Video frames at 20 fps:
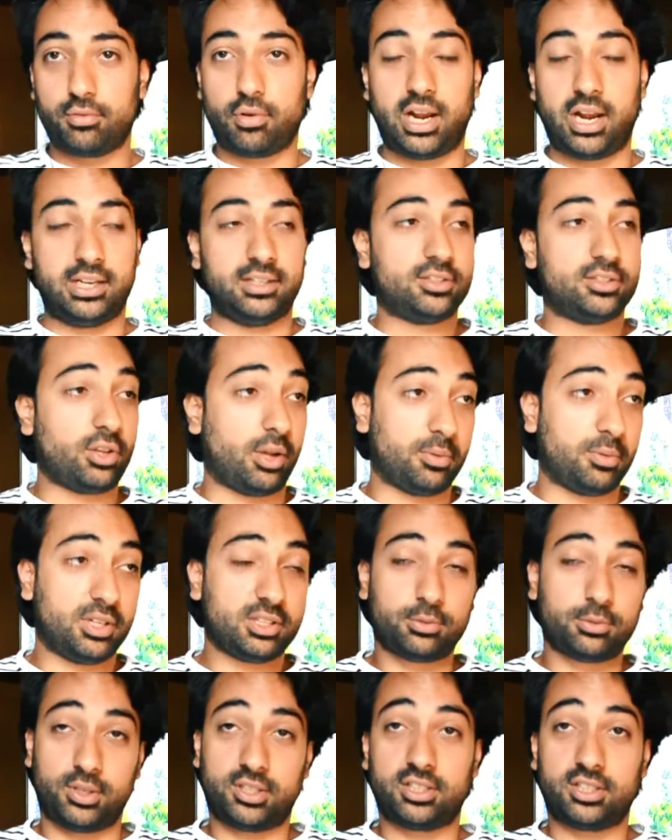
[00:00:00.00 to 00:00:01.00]
Right, so I'm going to
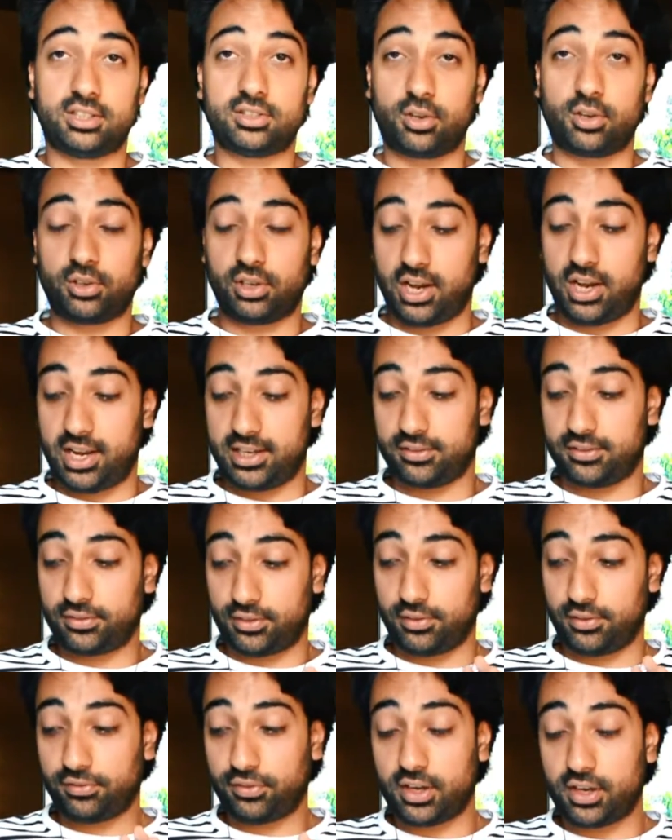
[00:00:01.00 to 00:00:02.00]
switch this on, guys, for
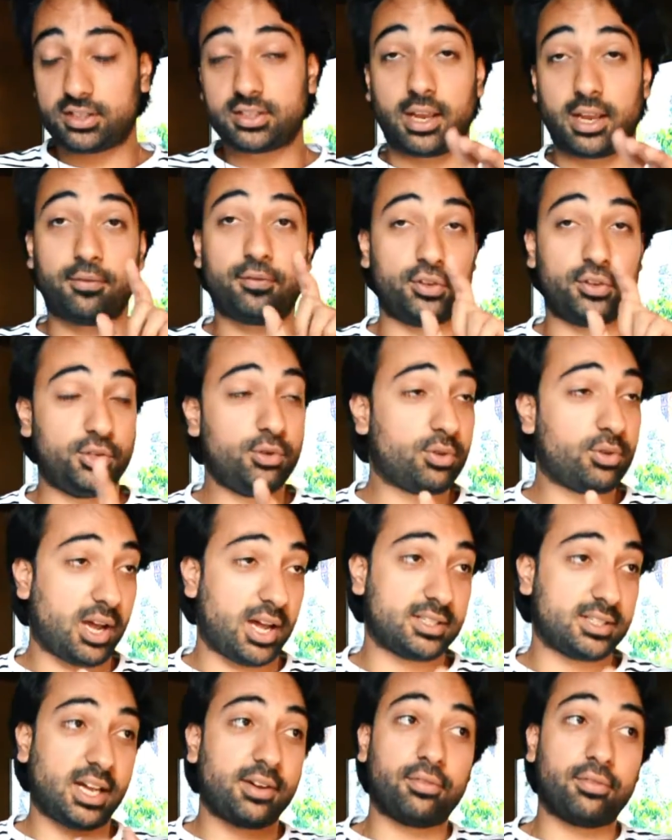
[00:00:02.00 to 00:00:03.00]
the first time for you
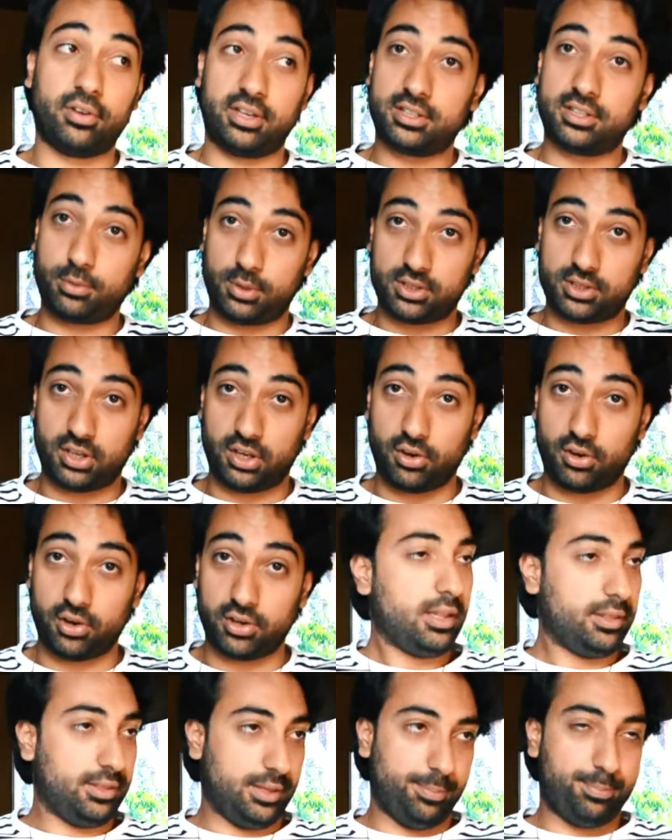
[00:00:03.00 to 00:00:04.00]
guys. I've already switched it
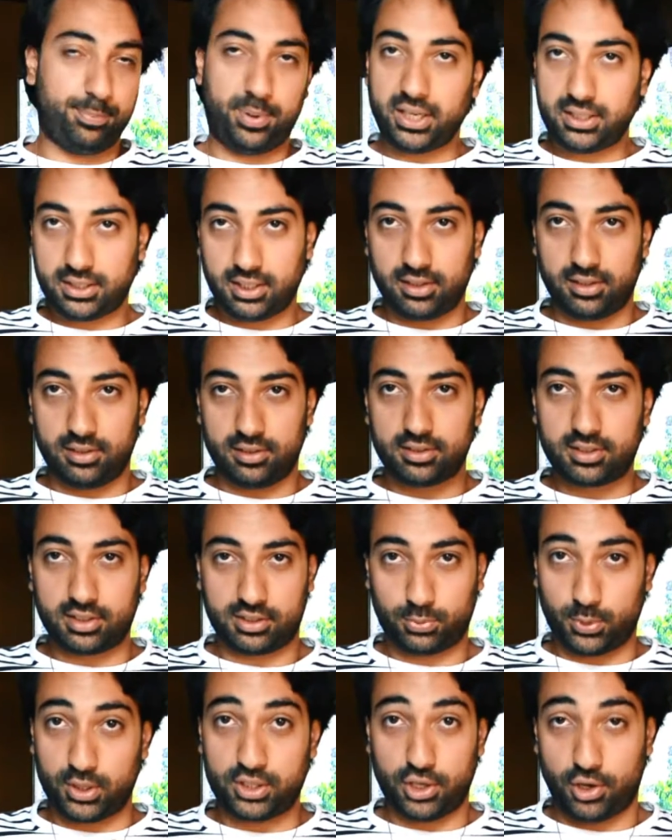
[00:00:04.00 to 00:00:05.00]
on. The button to
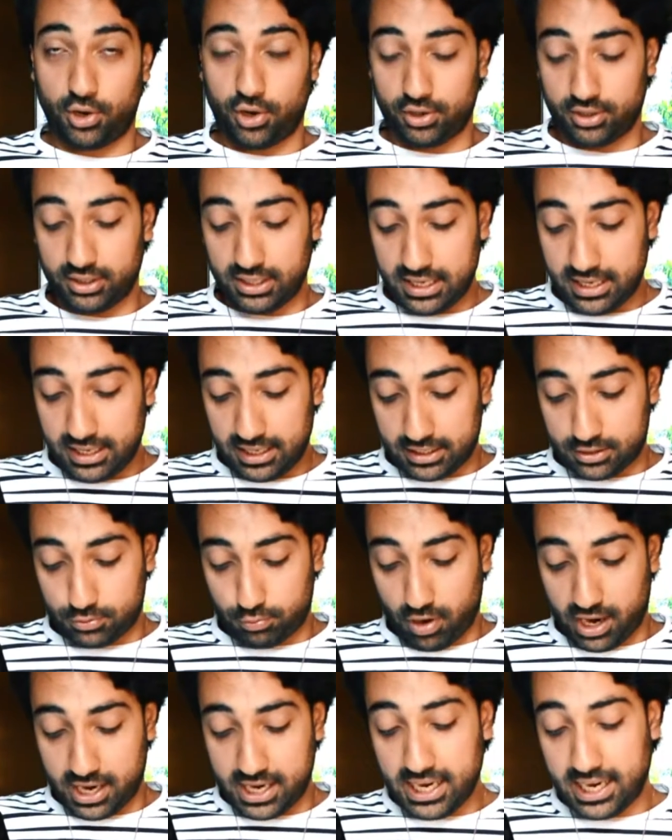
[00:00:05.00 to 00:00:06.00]
switch it on is
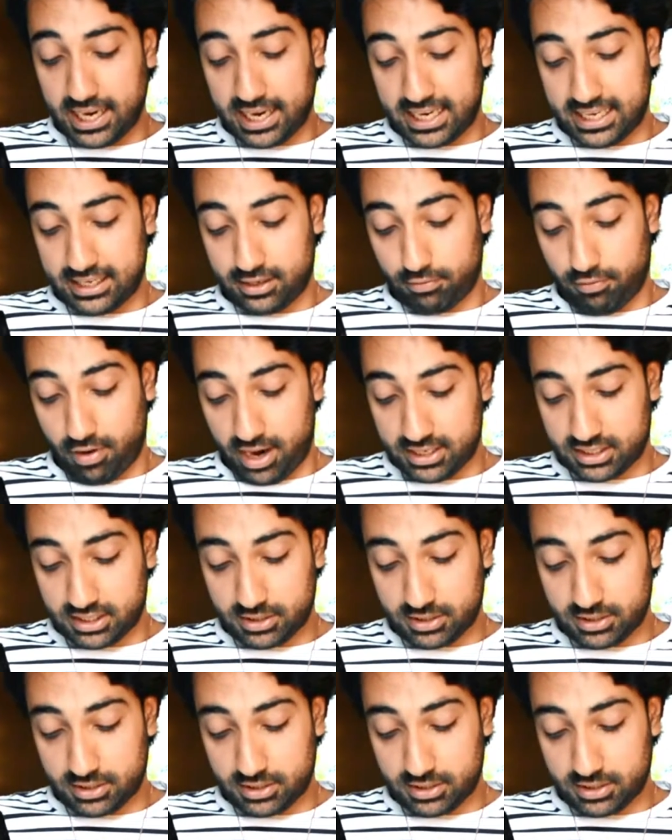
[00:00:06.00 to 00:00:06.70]
right here in the right